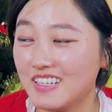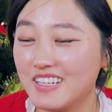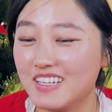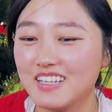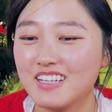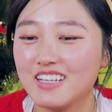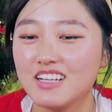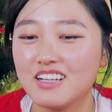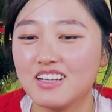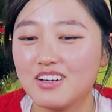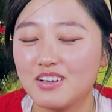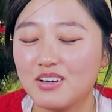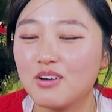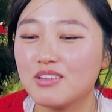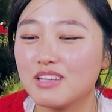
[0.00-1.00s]
good.
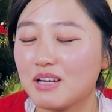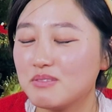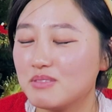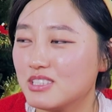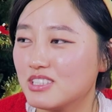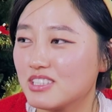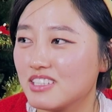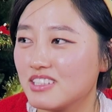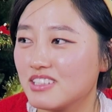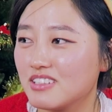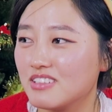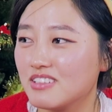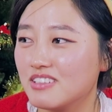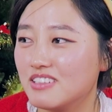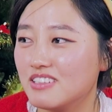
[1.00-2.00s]
Oh, not my chicken
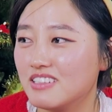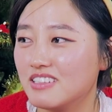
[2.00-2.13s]
though.